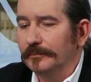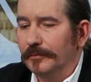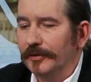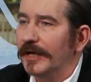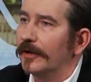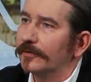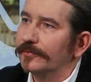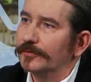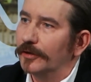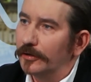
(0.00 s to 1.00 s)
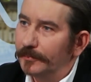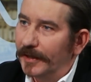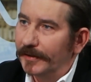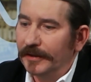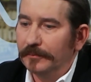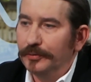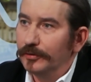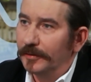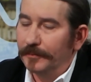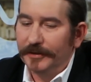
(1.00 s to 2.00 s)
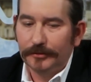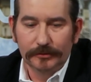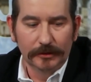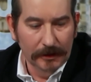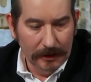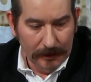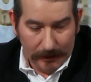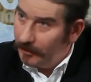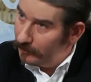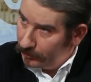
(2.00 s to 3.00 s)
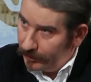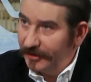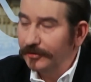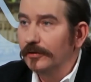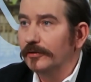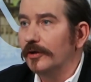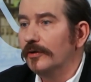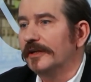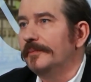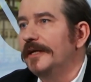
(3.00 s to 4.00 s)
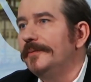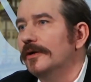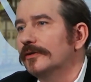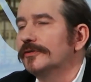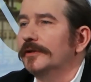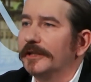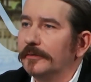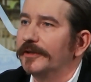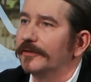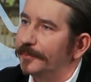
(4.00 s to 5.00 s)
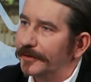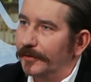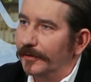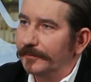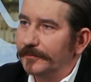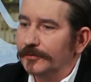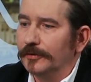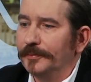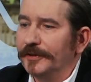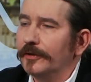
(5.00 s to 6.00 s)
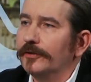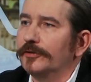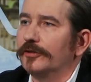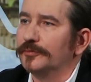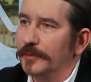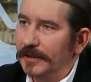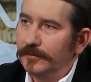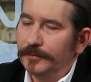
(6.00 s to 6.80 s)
money out of the stock market and put them into traditional gold and maybe also a little bit of Bitcoin. So Bitcoin does well